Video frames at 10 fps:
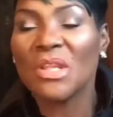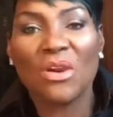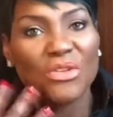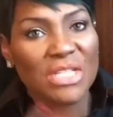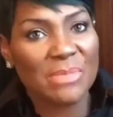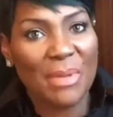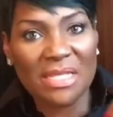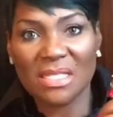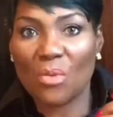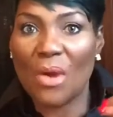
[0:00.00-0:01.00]
or just
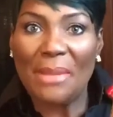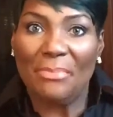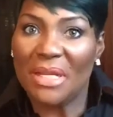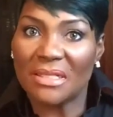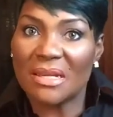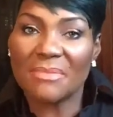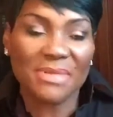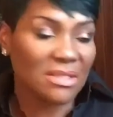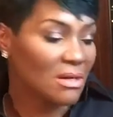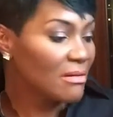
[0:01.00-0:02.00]
basic white
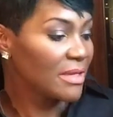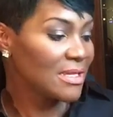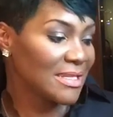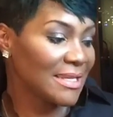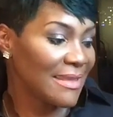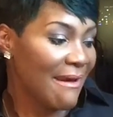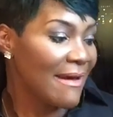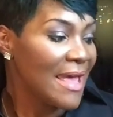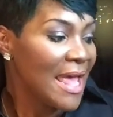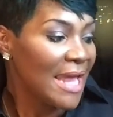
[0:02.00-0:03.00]
button-ups, you know, things like
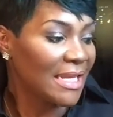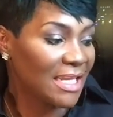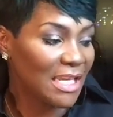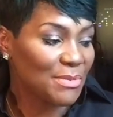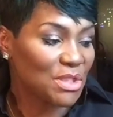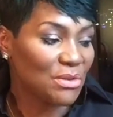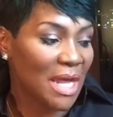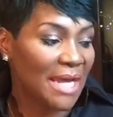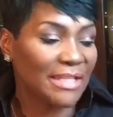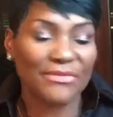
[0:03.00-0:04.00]
that. And it keeps you
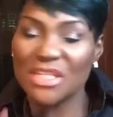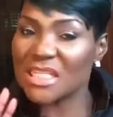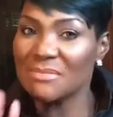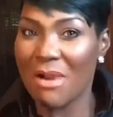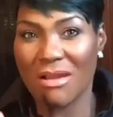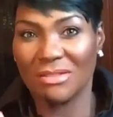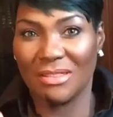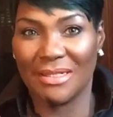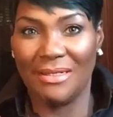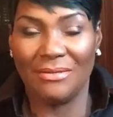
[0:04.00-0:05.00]
kind of smart
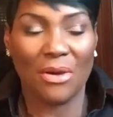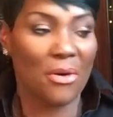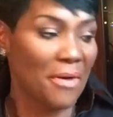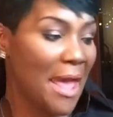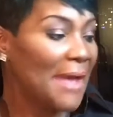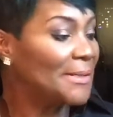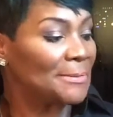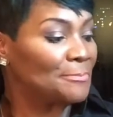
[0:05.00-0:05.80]
looking, okay?